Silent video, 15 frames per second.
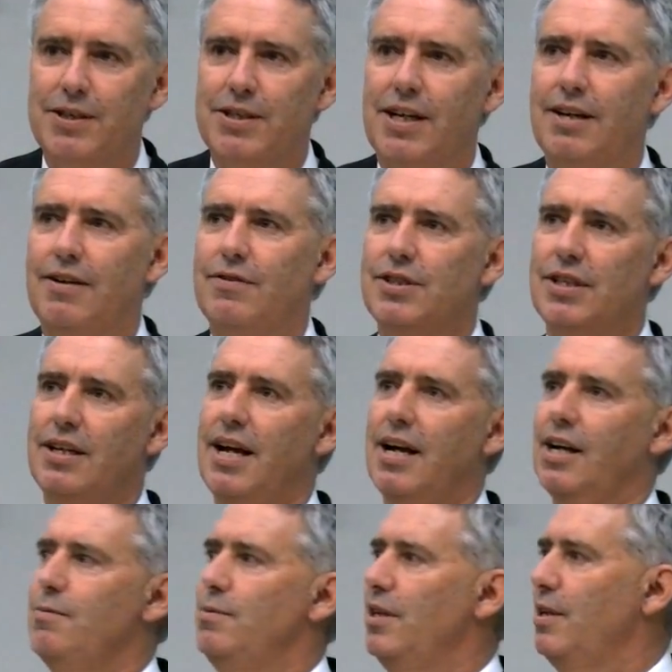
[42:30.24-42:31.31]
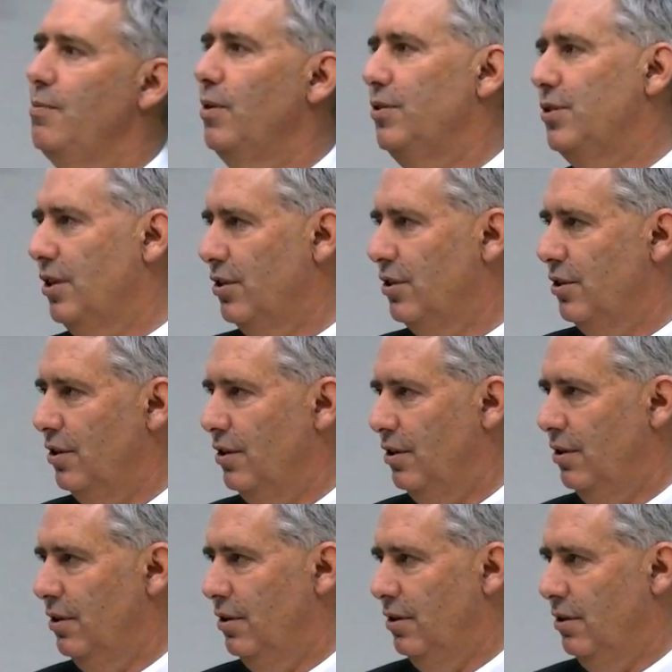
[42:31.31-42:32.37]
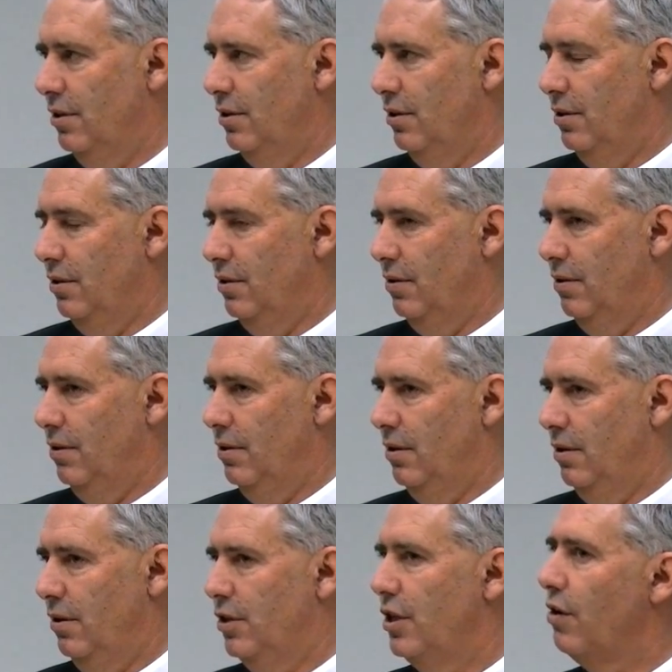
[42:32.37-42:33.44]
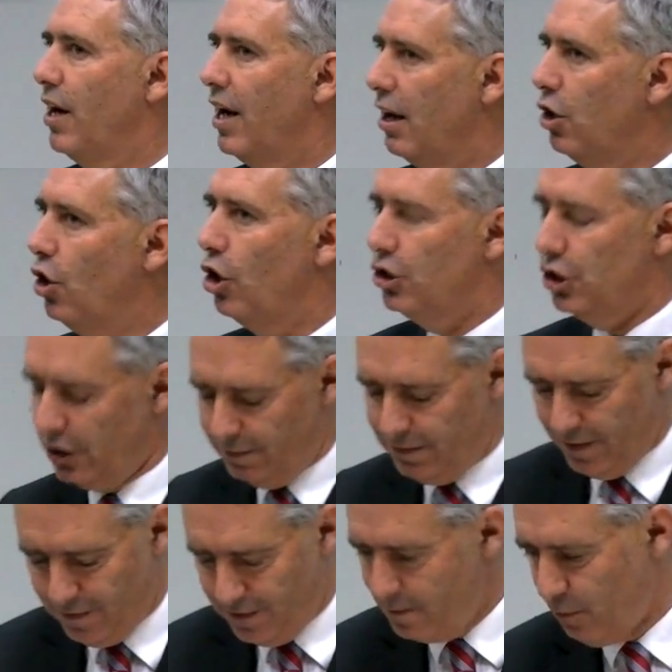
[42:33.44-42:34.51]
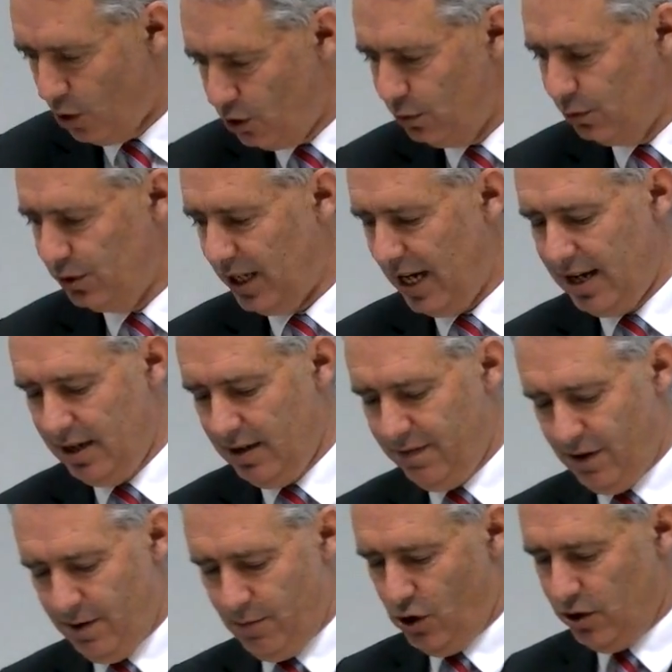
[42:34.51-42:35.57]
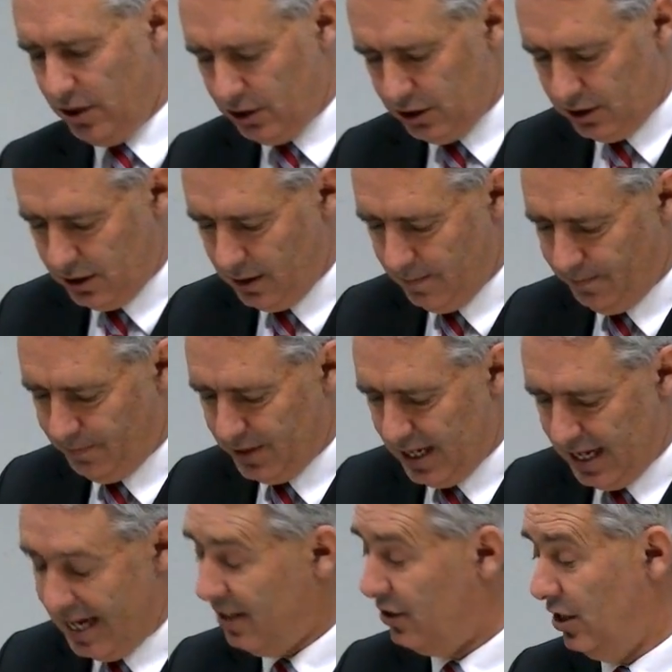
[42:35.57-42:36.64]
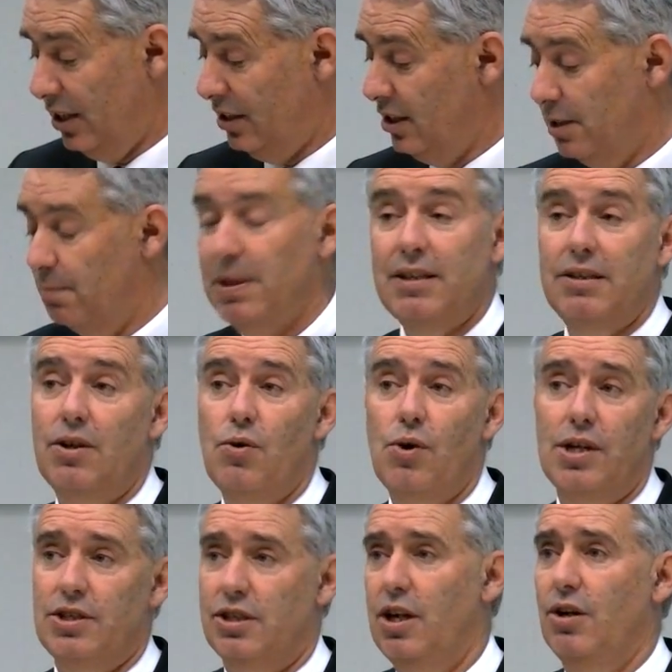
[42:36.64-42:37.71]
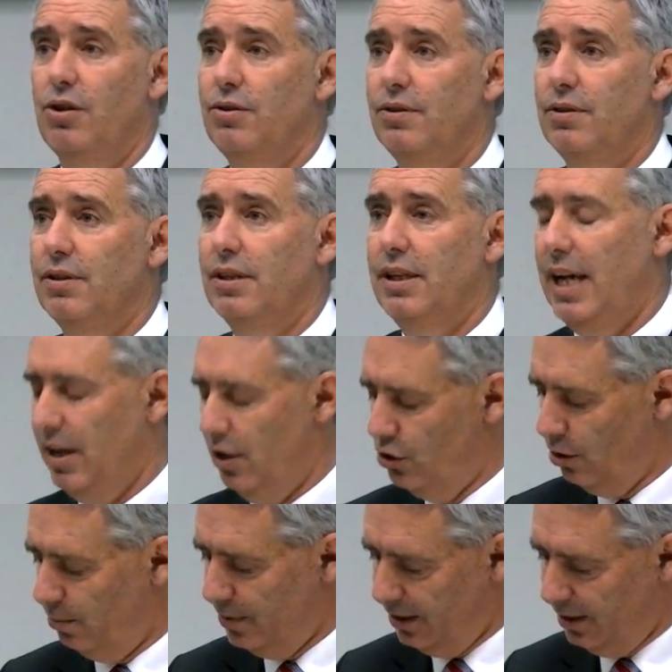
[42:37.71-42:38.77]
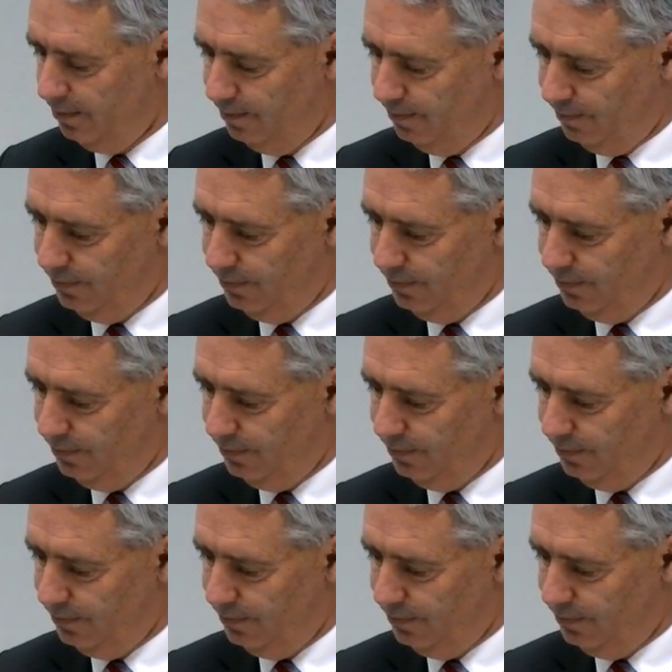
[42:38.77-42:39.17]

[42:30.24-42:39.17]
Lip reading: executive and said, our community wants this. There are lots of different models, and if I'm honest, our sector's been quite slow at adopting them.